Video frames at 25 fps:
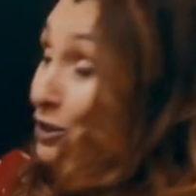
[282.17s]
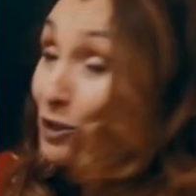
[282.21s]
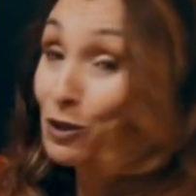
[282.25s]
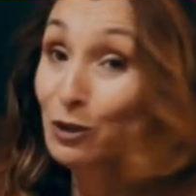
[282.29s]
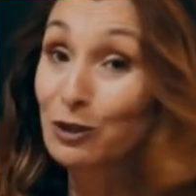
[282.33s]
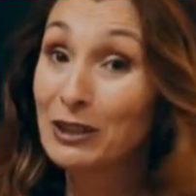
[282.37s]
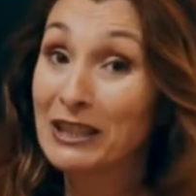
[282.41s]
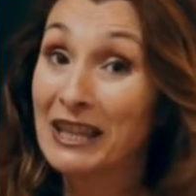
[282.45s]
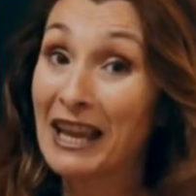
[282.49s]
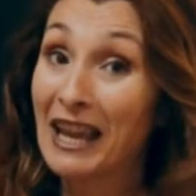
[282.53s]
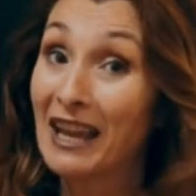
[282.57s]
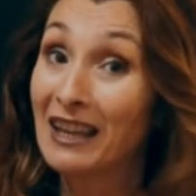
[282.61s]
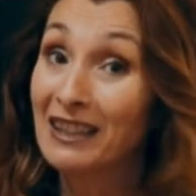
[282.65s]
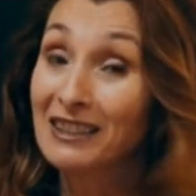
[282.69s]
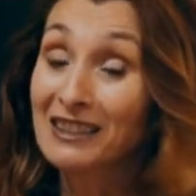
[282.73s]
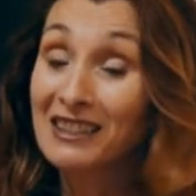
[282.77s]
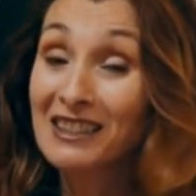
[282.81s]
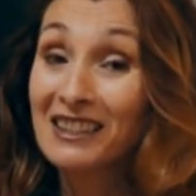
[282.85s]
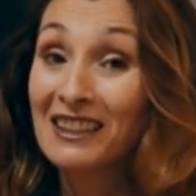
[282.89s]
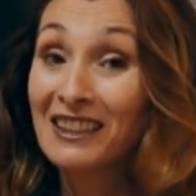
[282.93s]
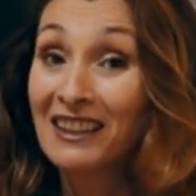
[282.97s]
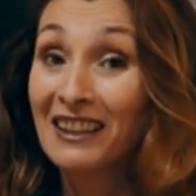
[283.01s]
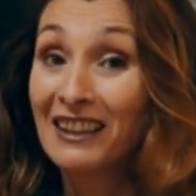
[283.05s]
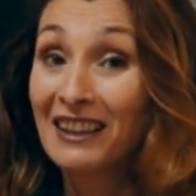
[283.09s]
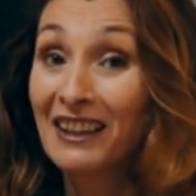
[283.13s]
to the
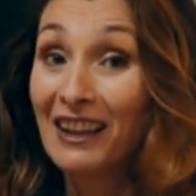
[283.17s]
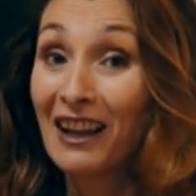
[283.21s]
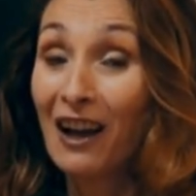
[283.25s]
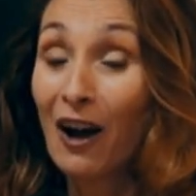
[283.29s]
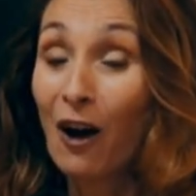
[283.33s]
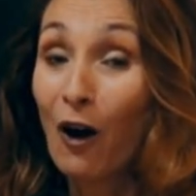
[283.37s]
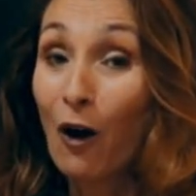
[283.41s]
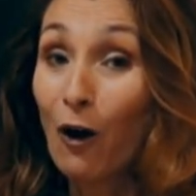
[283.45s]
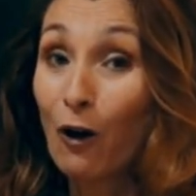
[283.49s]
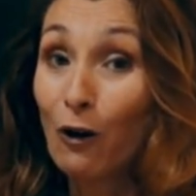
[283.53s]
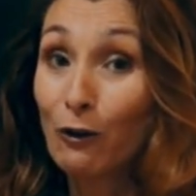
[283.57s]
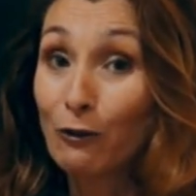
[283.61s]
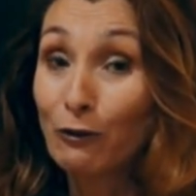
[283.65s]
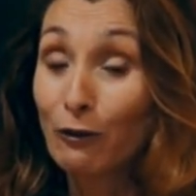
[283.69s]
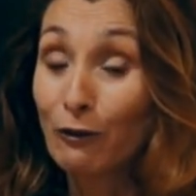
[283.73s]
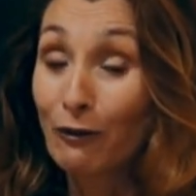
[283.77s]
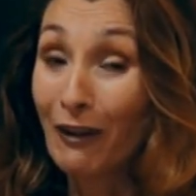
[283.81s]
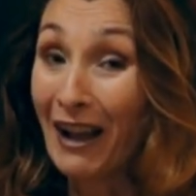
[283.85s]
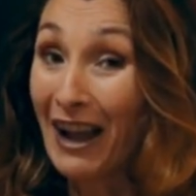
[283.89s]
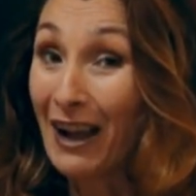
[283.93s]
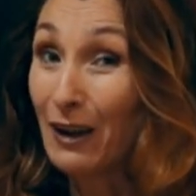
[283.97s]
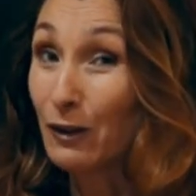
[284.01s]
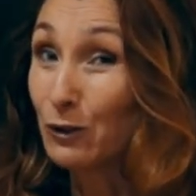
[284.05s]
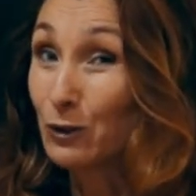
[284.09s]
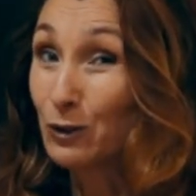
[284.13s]
end of
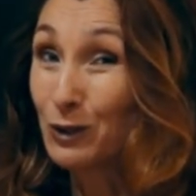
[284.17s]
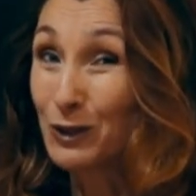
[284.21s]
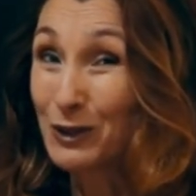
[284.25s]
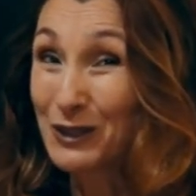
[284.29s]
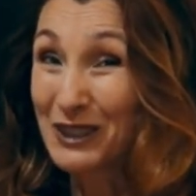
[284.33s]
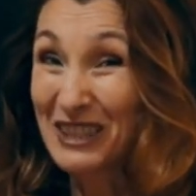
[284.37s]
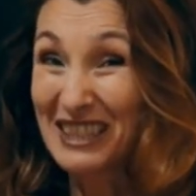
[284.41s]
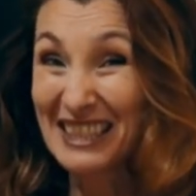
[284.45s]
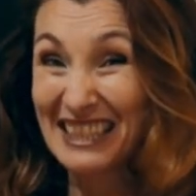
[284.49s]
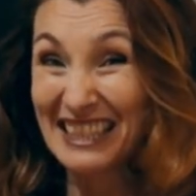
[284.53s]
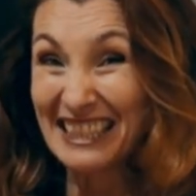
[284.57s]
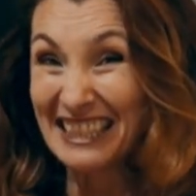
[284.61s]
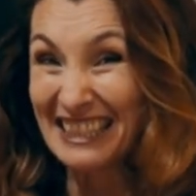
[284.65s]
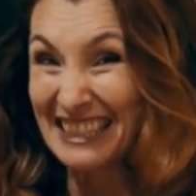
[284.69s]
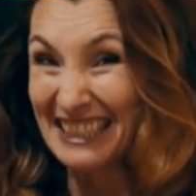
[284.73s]
vowels,